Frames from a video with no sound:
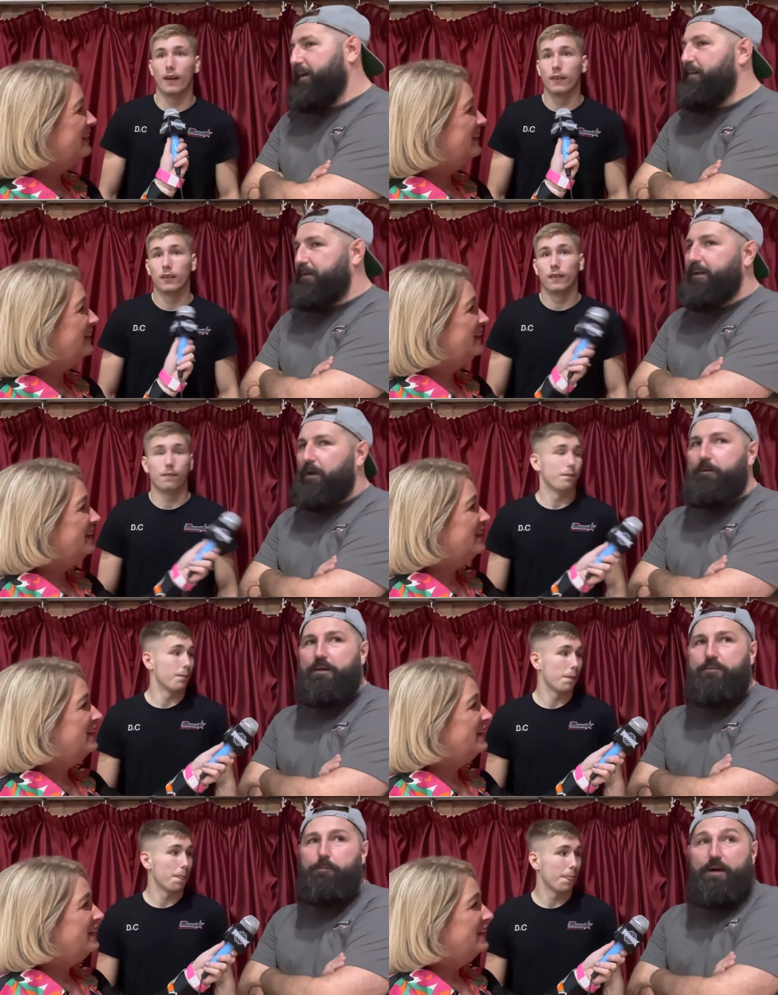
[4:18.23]
Speaker 1: I think Chloe is
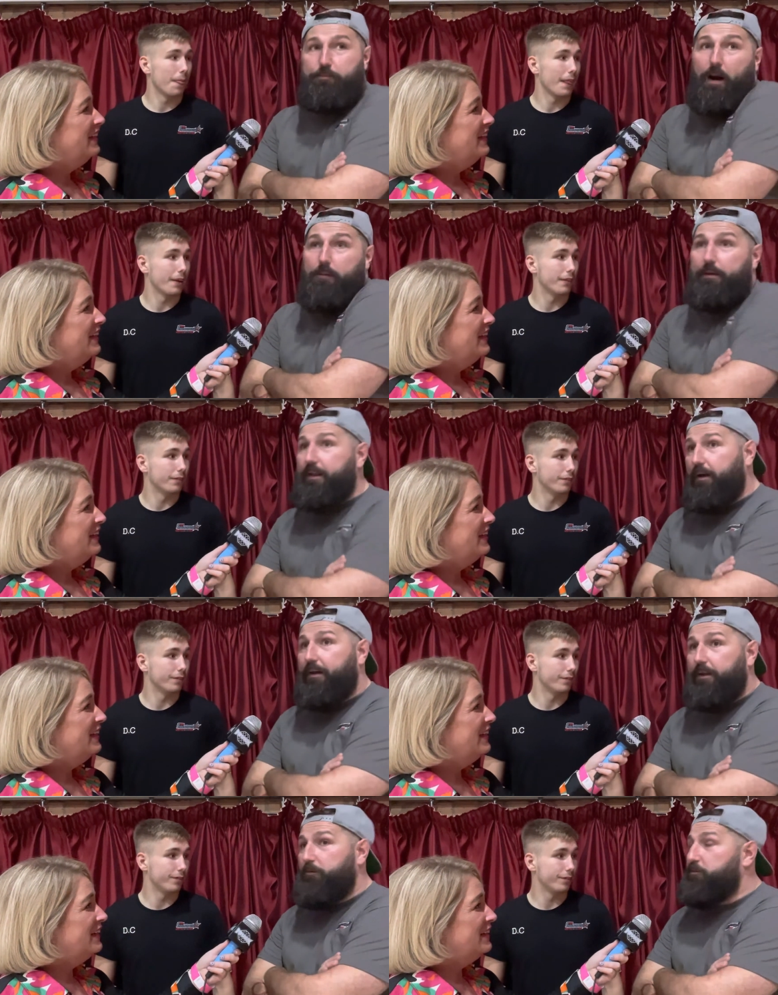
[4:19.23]
the best, but I mean, like you
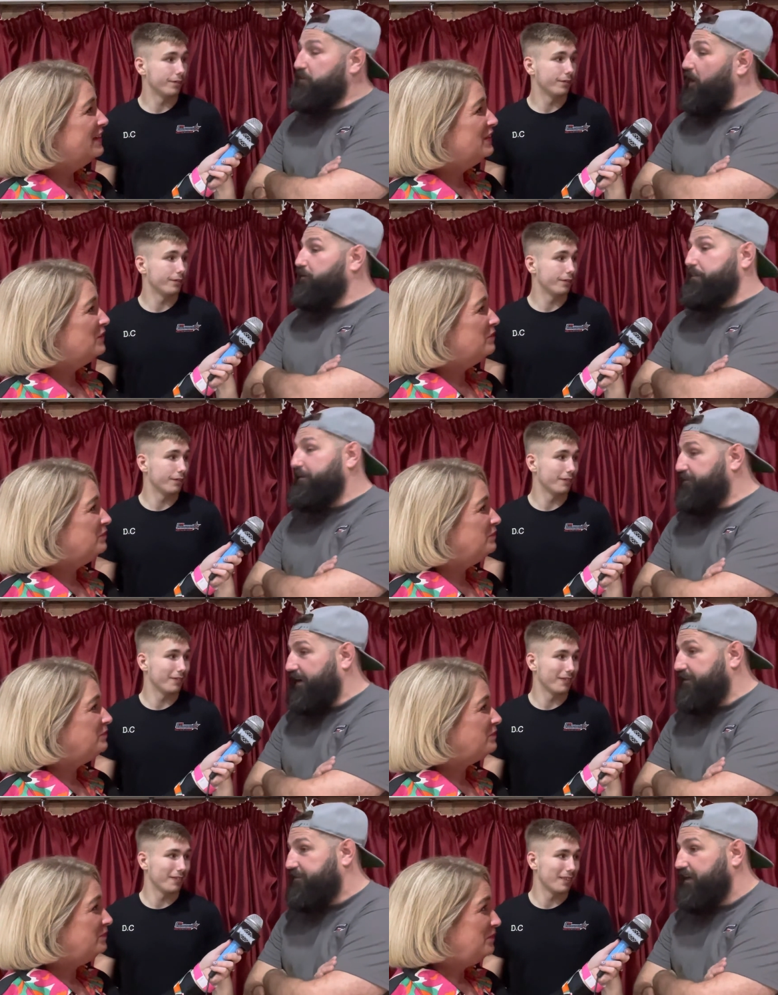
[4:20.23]
know, styles make
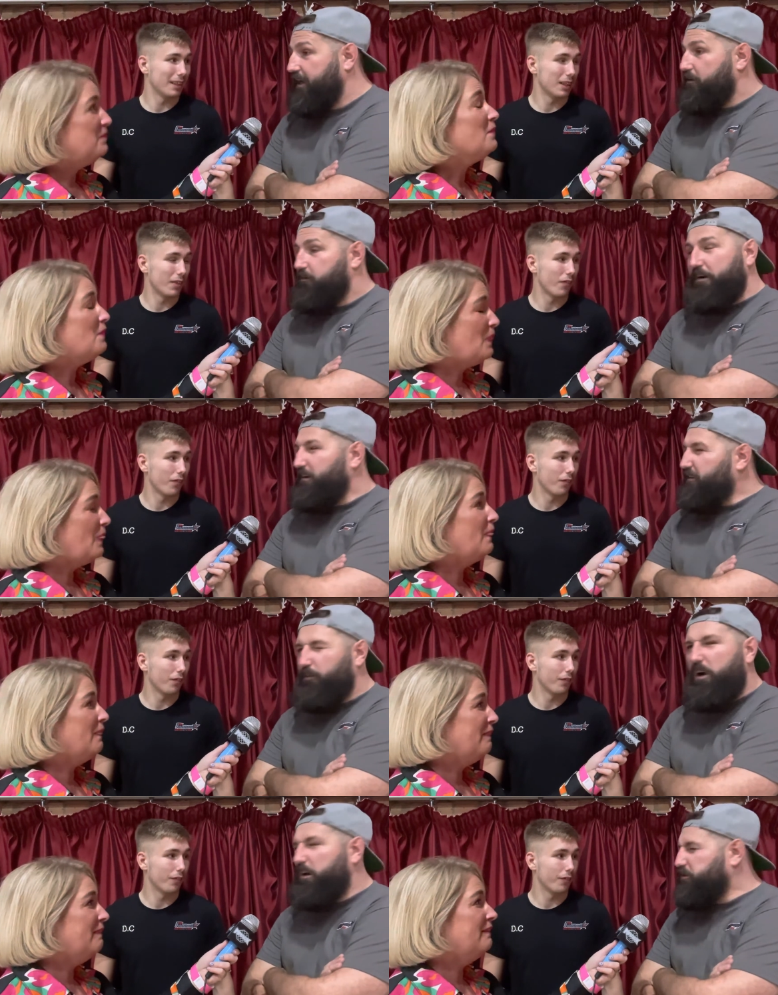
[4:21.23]
fights. Riri's a
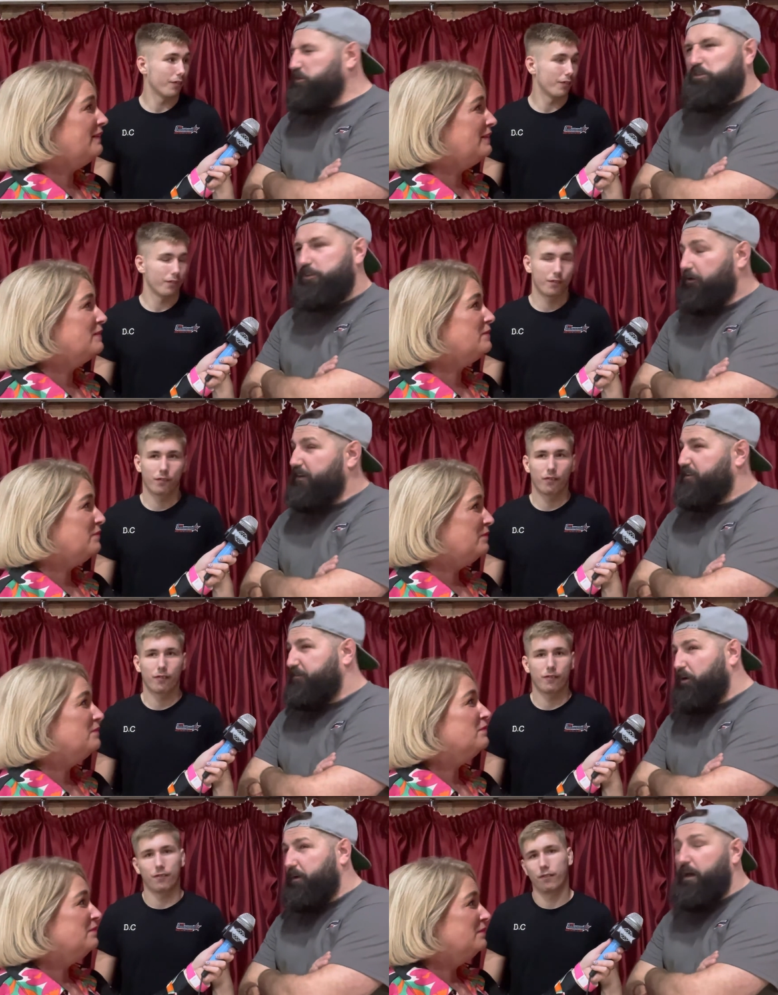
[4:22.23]
rusher, she's aggressive,
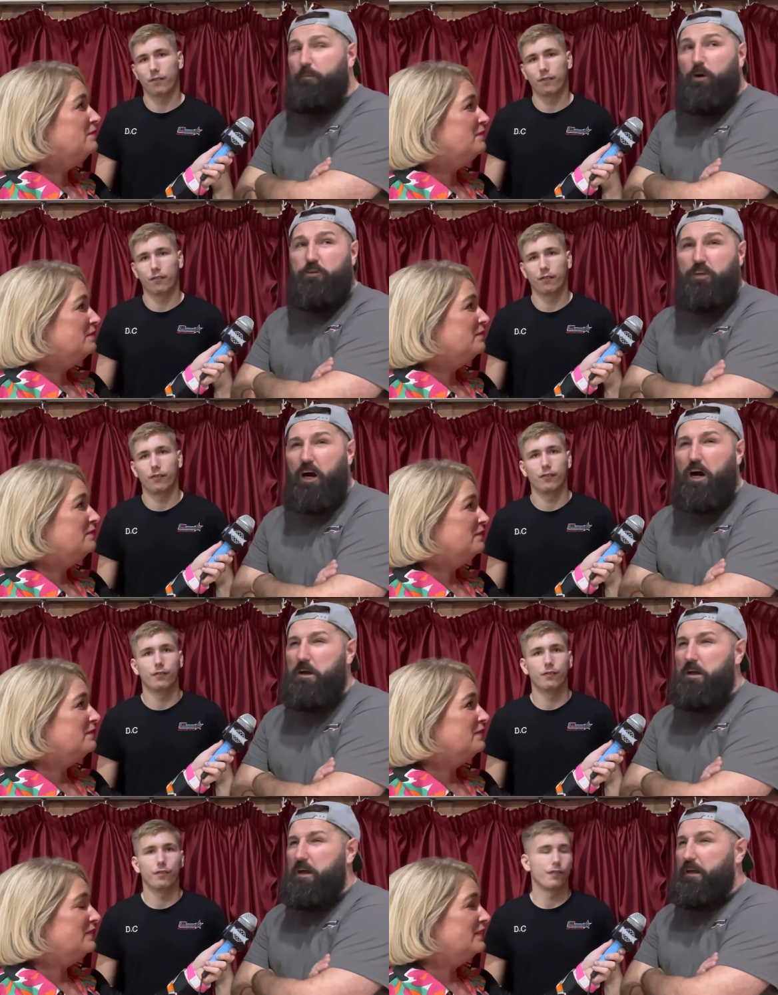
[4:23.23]
good kickboxer.
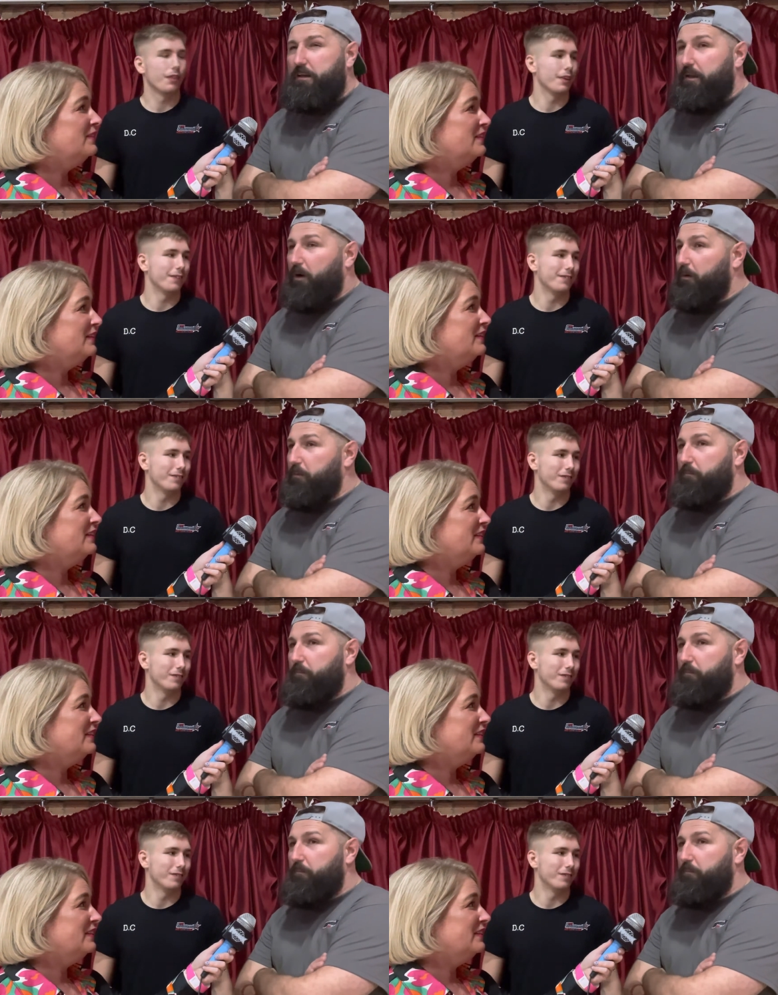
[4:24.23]
You know,